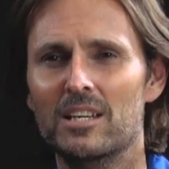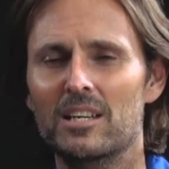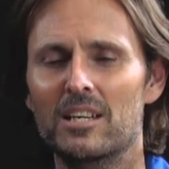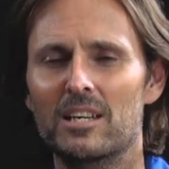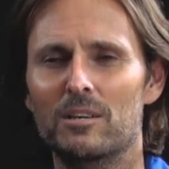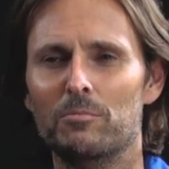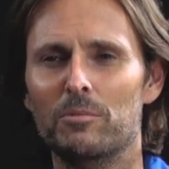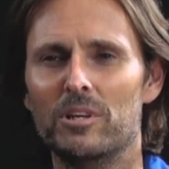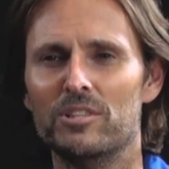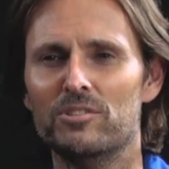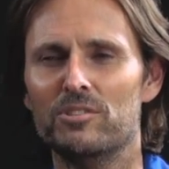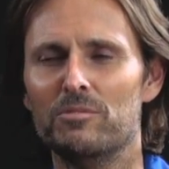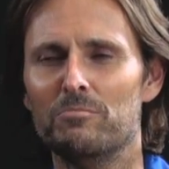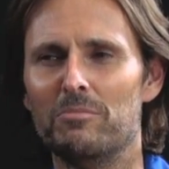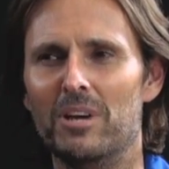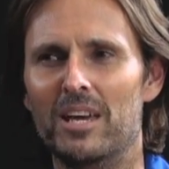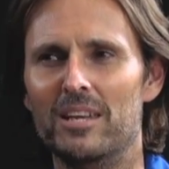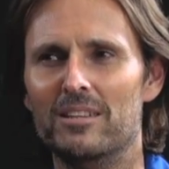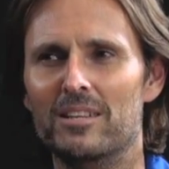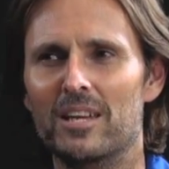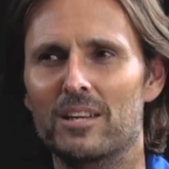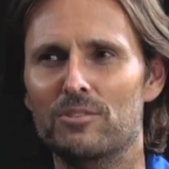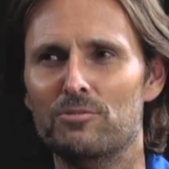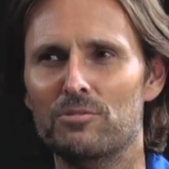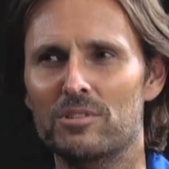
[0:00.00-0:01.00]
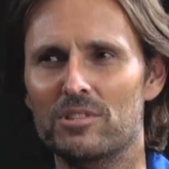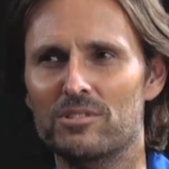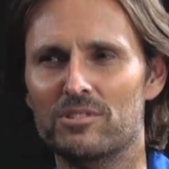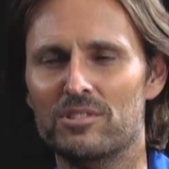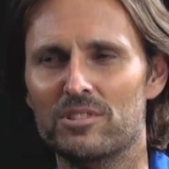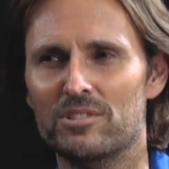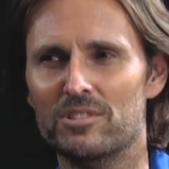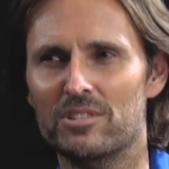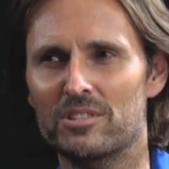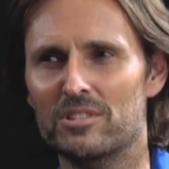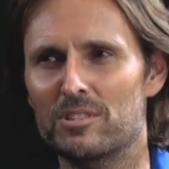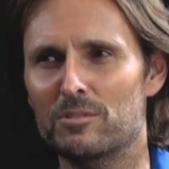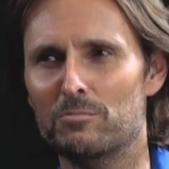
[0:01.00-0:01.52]
And once you made that
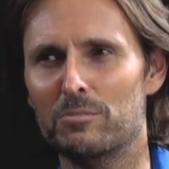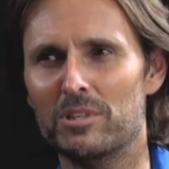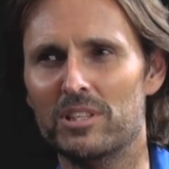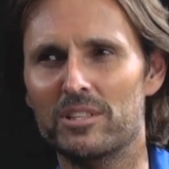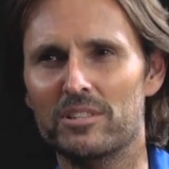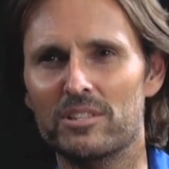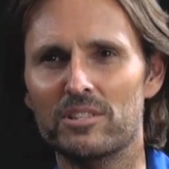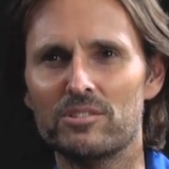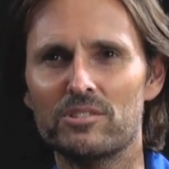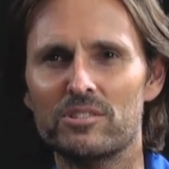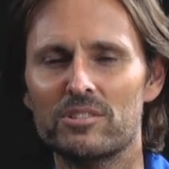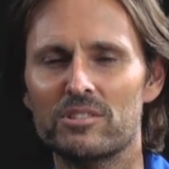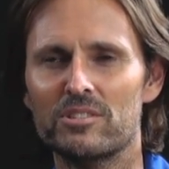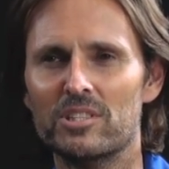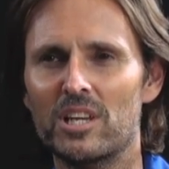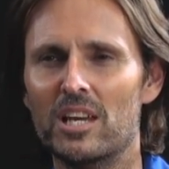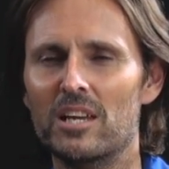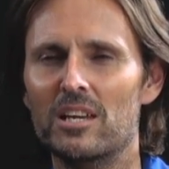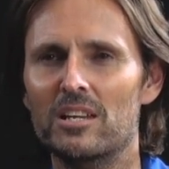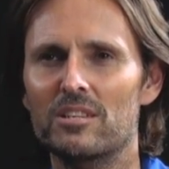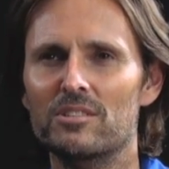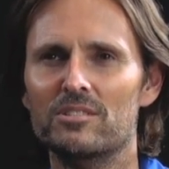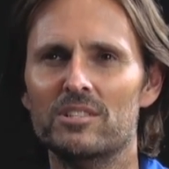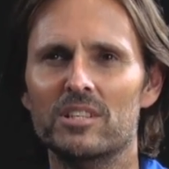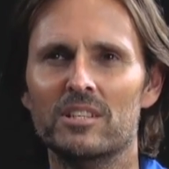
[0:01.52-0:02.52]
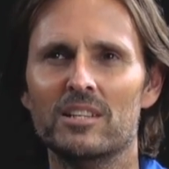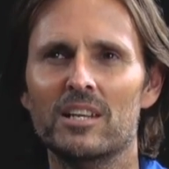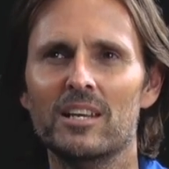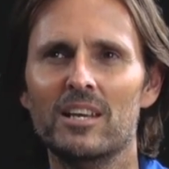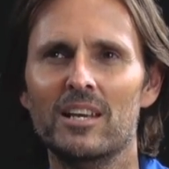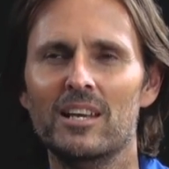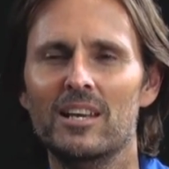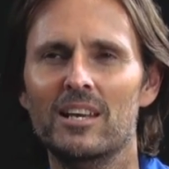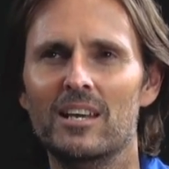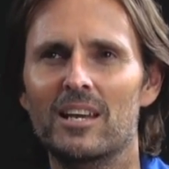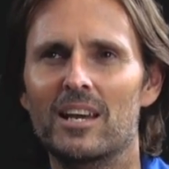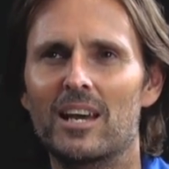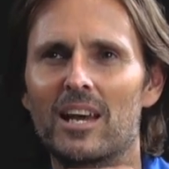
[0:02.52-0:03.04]
transition, the abilities changed. And
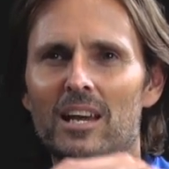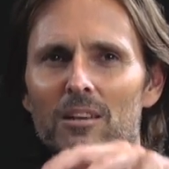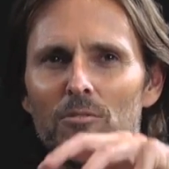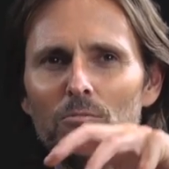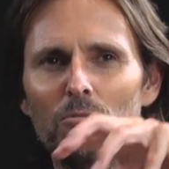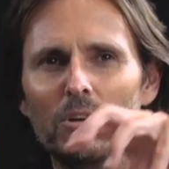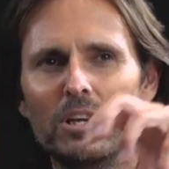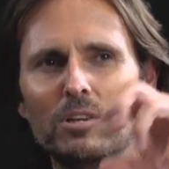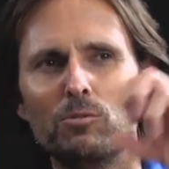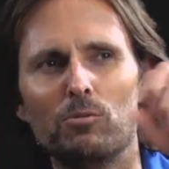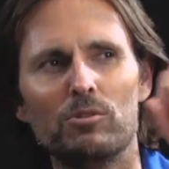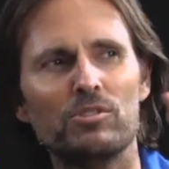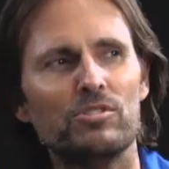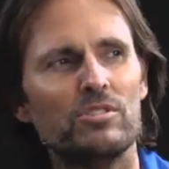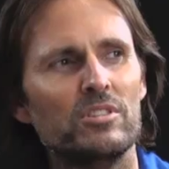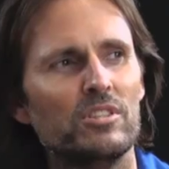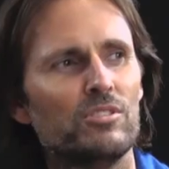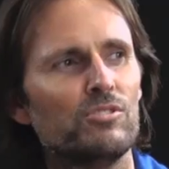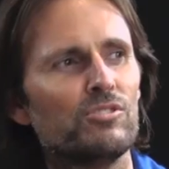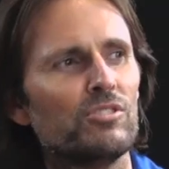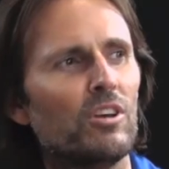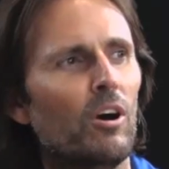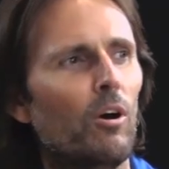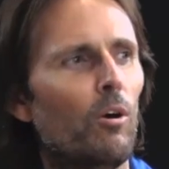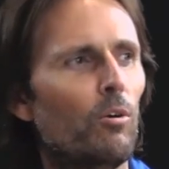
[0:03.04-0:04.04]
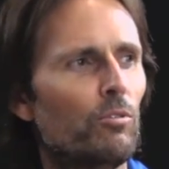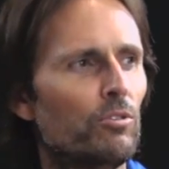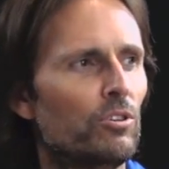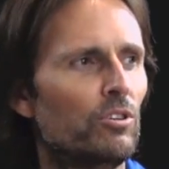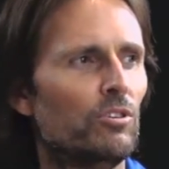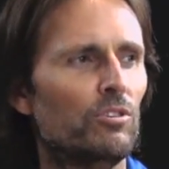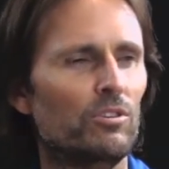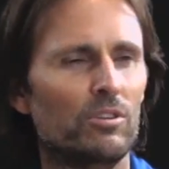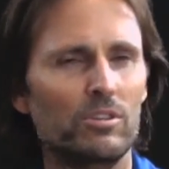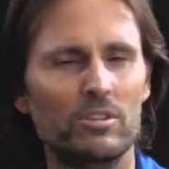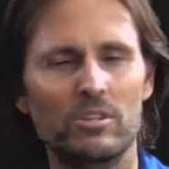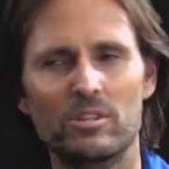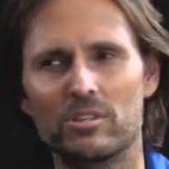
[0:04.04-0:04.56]
And it was the soul
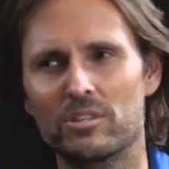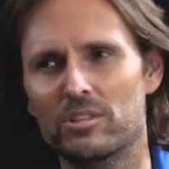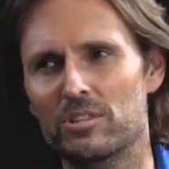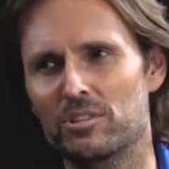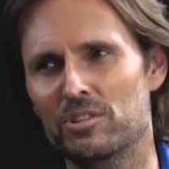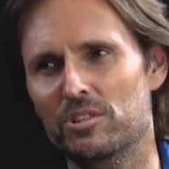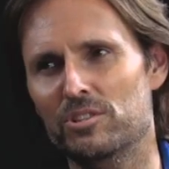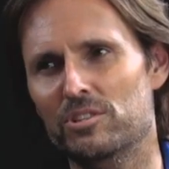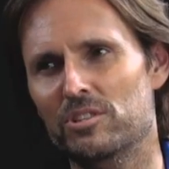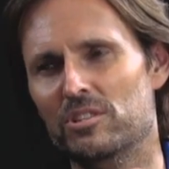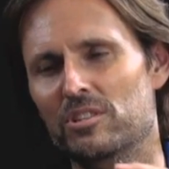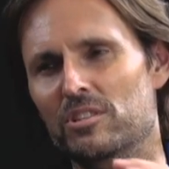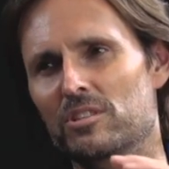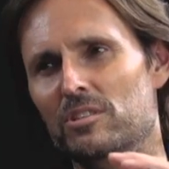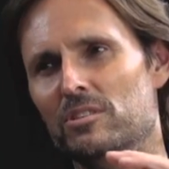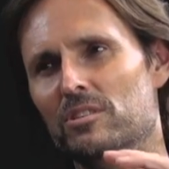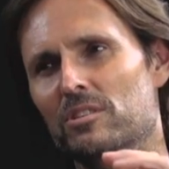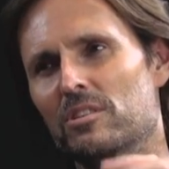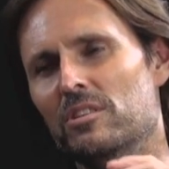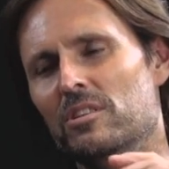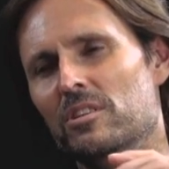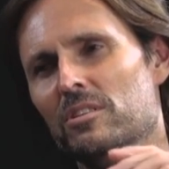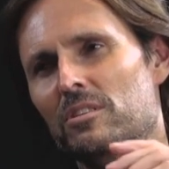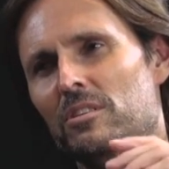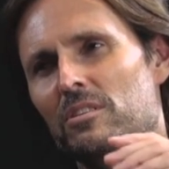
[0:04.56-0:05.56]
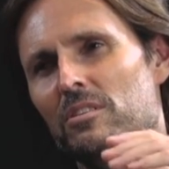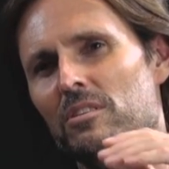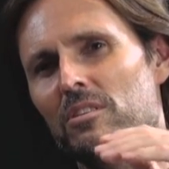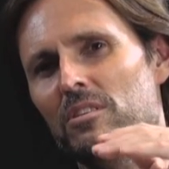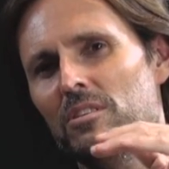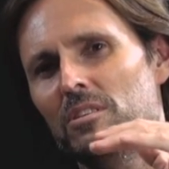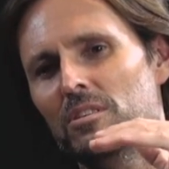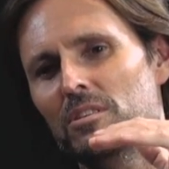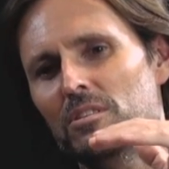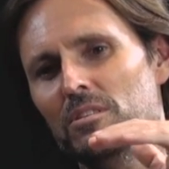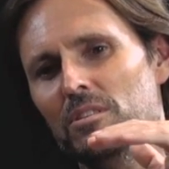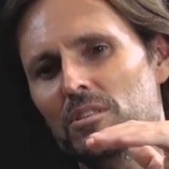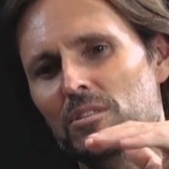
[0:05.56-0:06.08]
union condition, the, the,
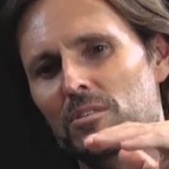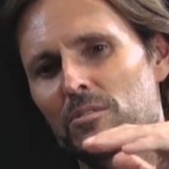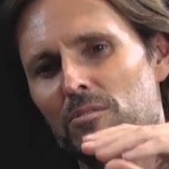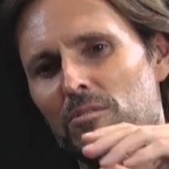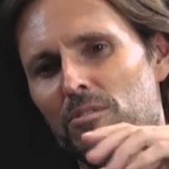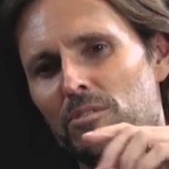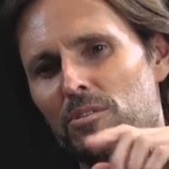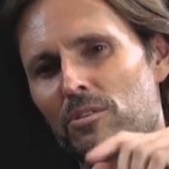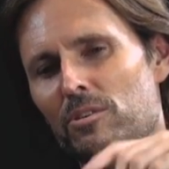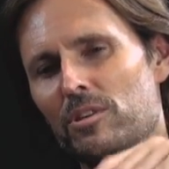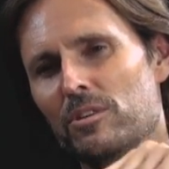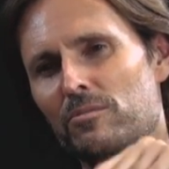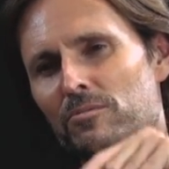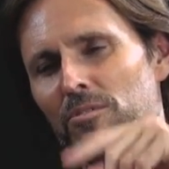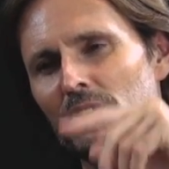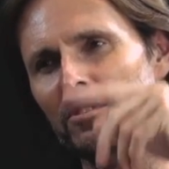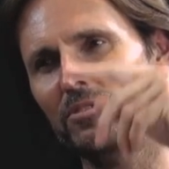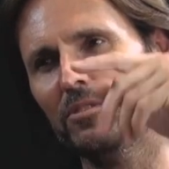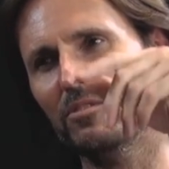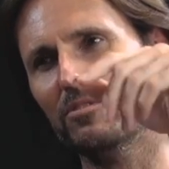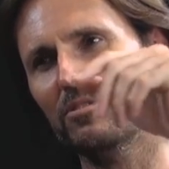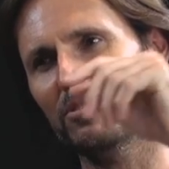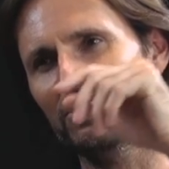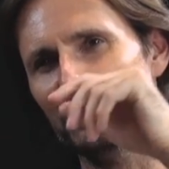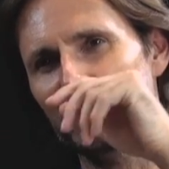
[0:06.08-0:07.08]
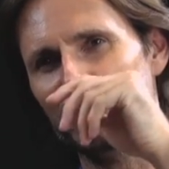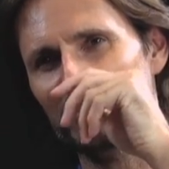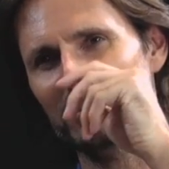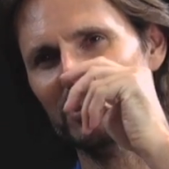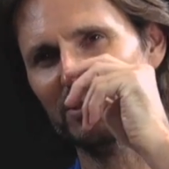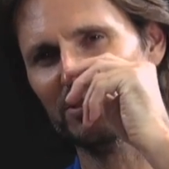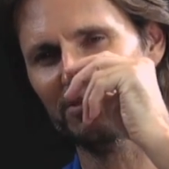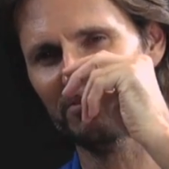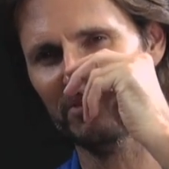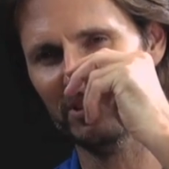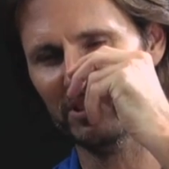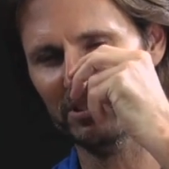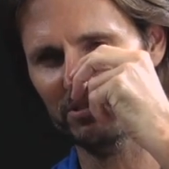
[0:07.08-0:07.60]
the thirty-fifth to
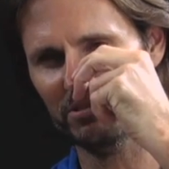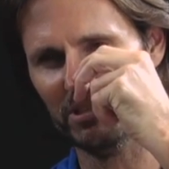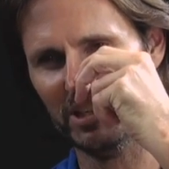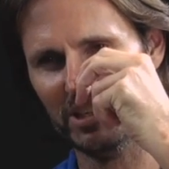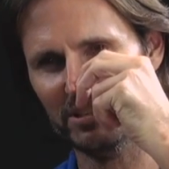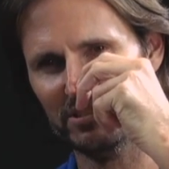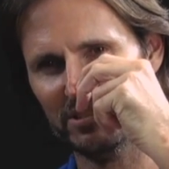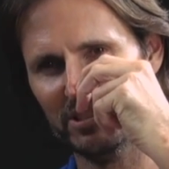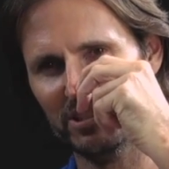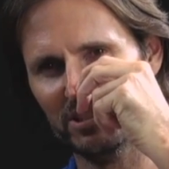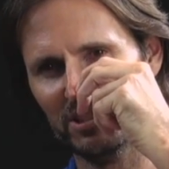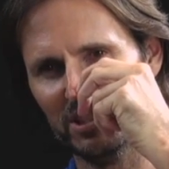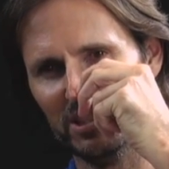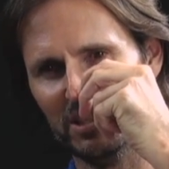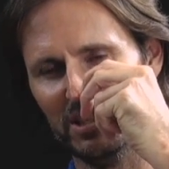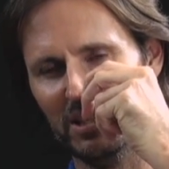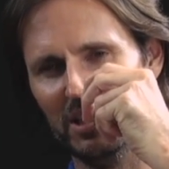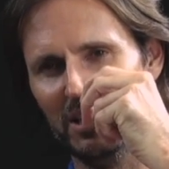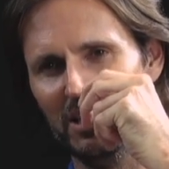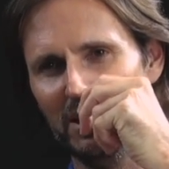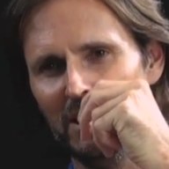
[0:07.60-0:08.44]
thirty-sixth sphere transition,